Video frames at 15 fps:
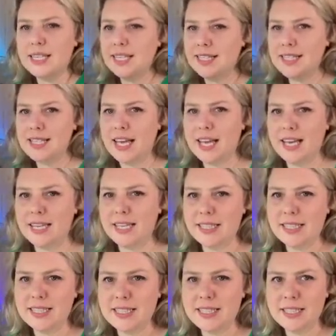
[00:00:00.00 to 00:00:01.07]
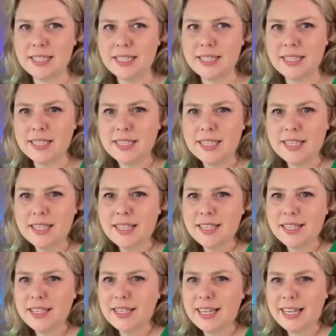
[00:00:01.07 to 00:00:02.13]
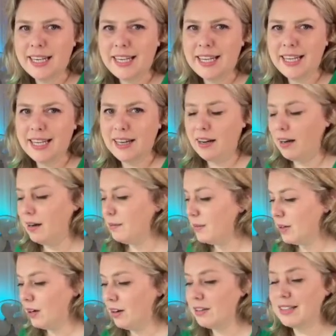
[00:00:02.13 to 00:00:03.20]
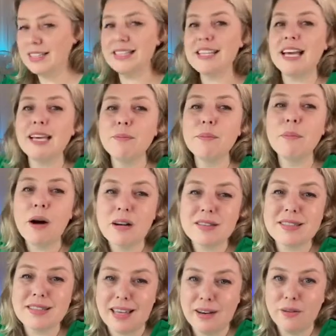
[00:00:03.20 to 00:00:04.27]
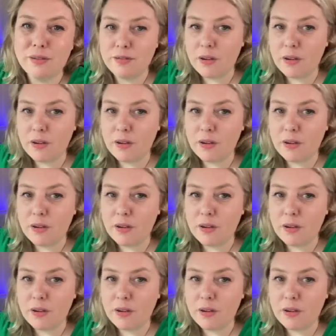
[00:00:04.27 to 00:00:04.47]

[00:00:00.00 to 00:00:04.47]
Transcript: contained in here. I can't contain myself.